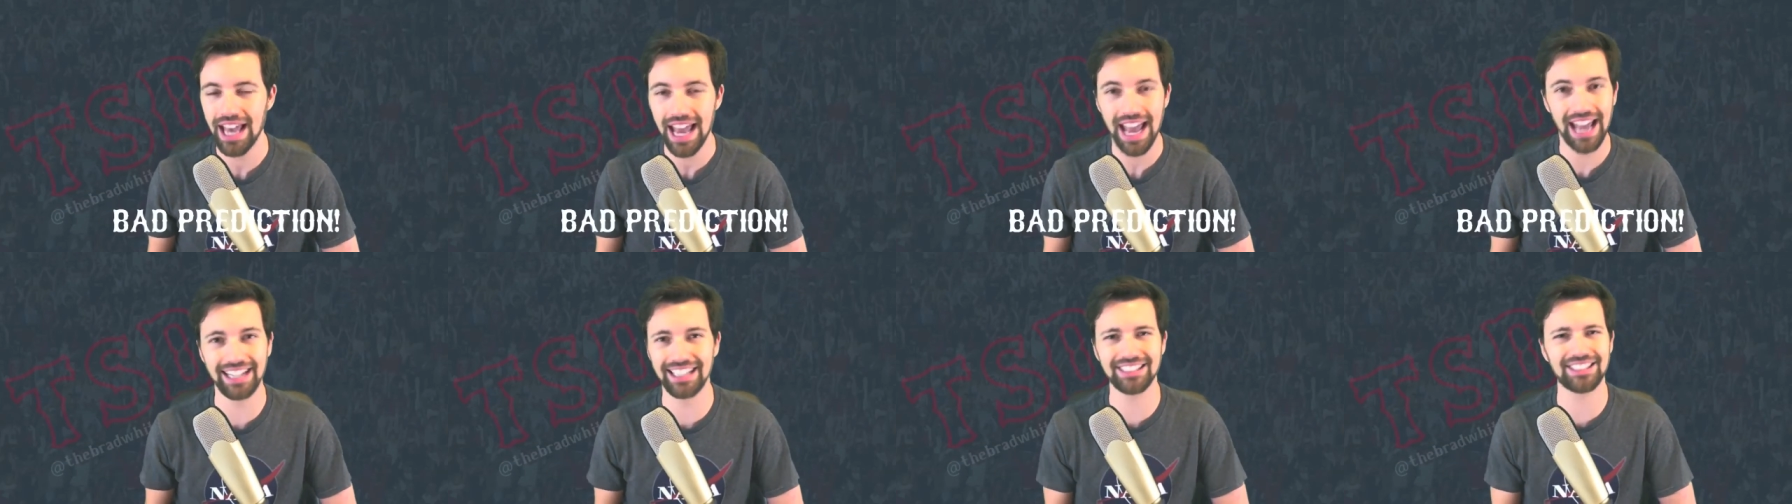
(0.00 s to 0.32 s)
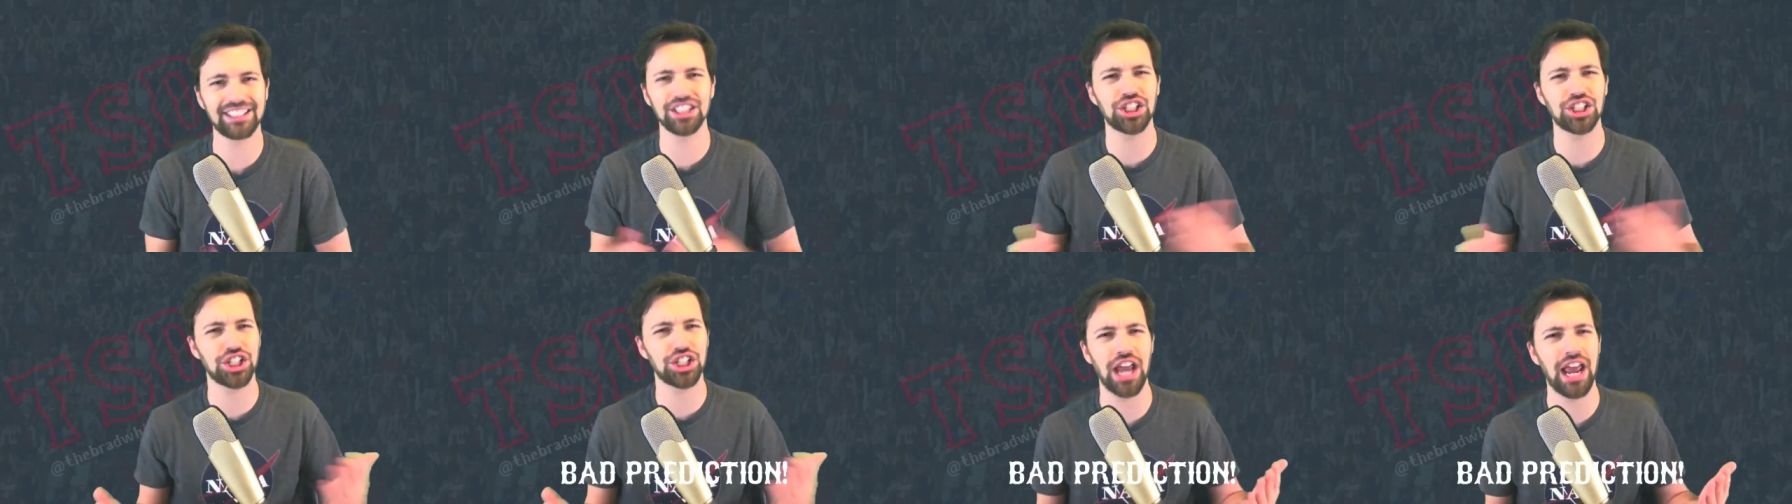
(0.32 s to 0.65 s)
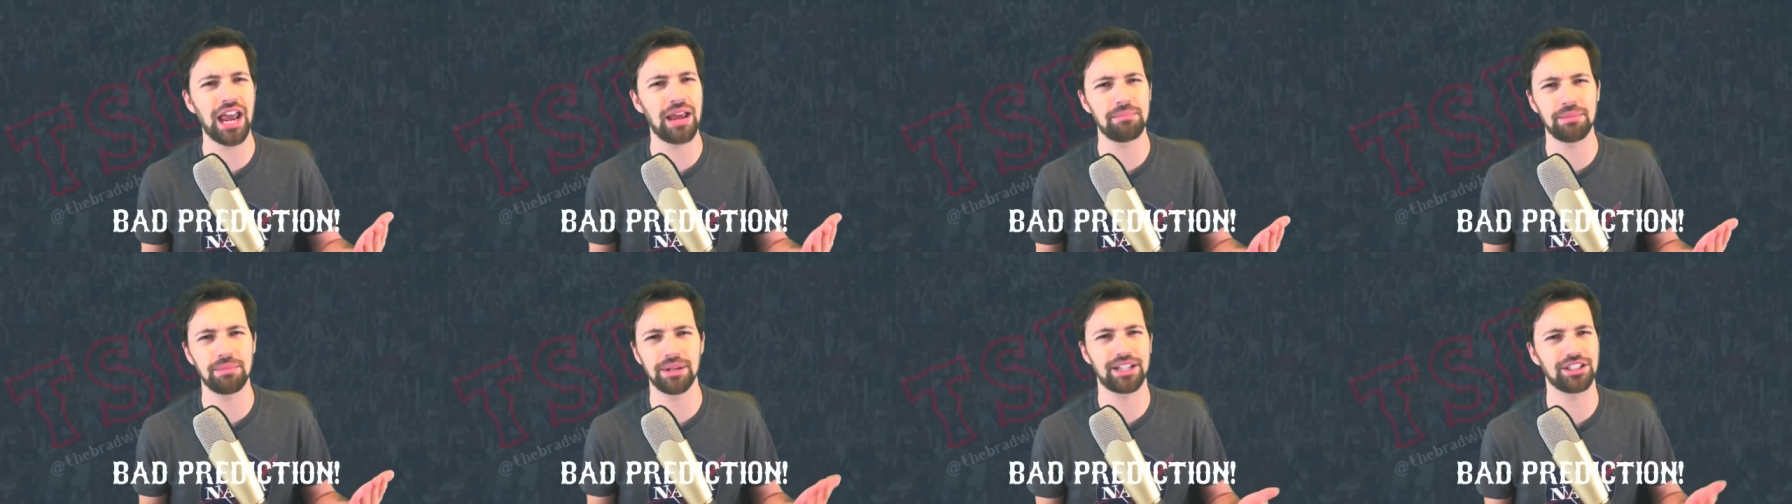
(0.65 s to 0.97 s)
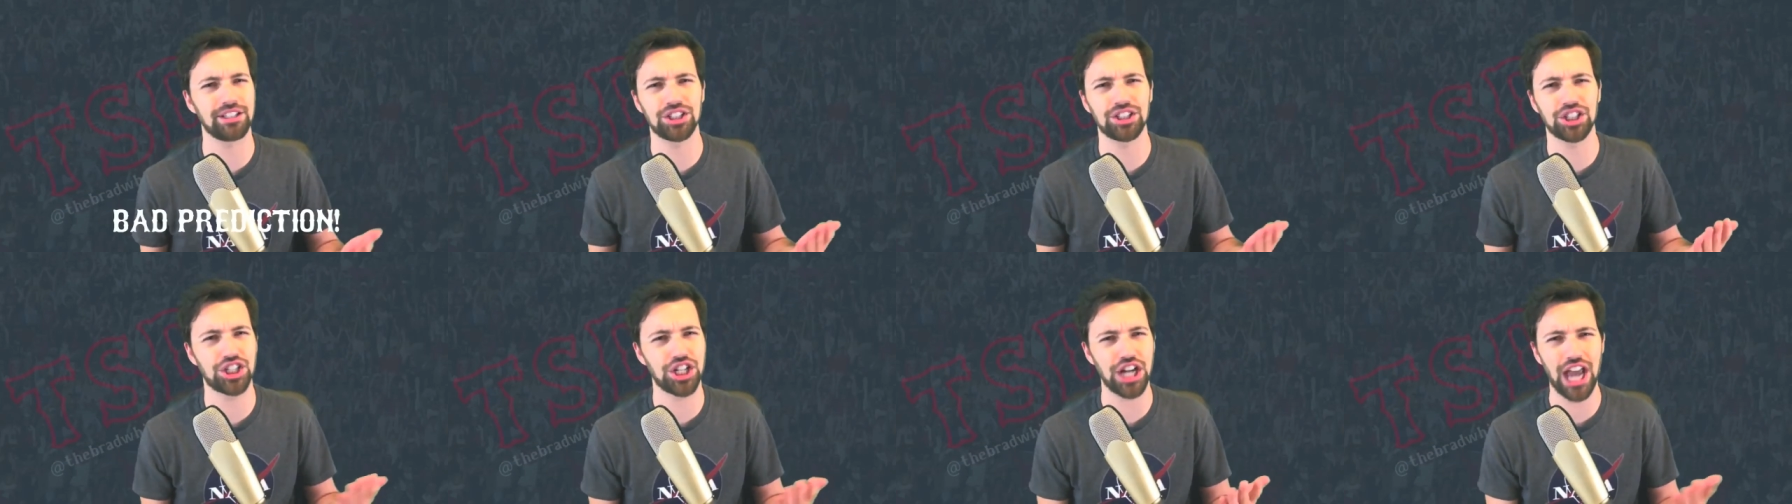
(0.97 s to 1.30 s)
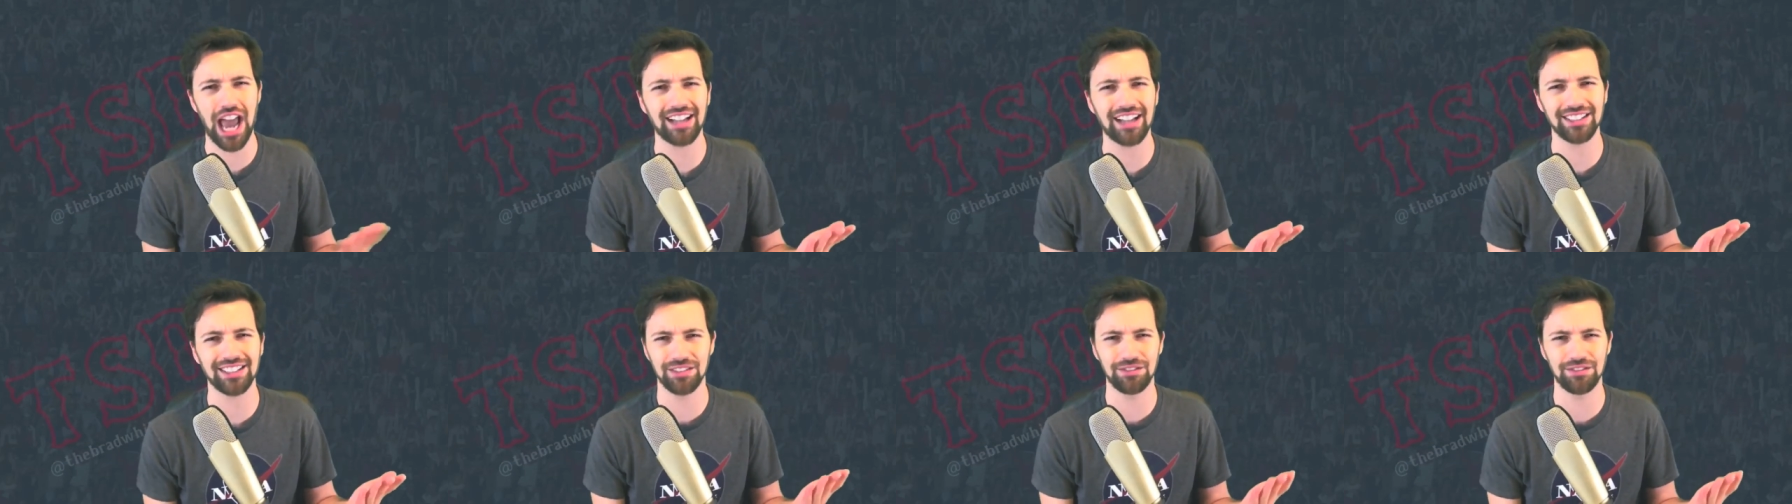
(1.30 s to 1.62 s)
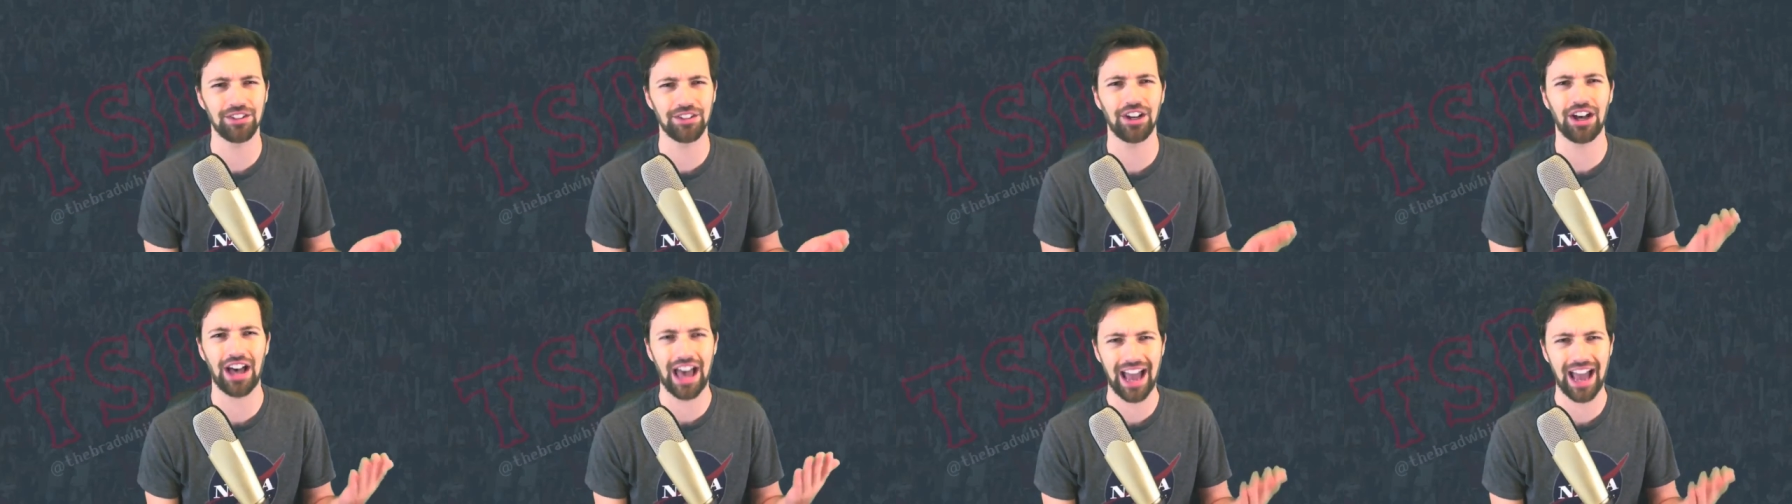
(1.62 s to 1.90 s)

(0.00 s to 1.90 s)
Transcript: And it's a shame because Jacksonville